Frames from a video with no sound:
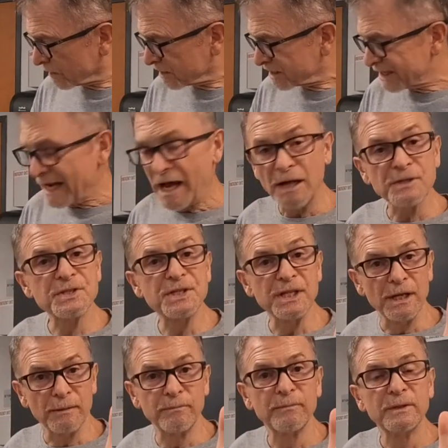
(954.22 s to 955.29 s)

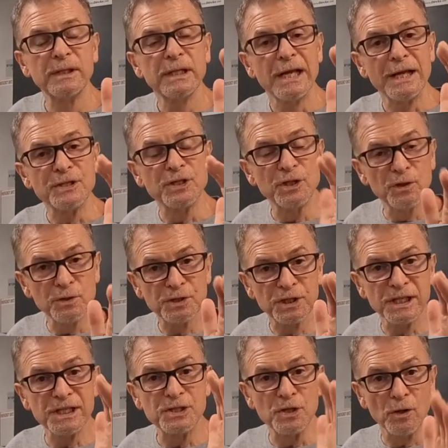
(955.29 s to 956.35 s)
Calcium is
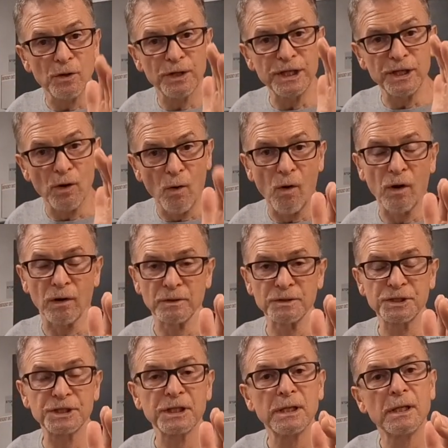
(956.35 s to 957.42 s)
usually dirty
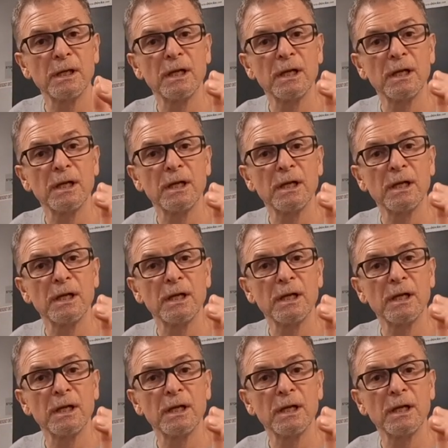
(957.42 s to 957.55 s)
orange.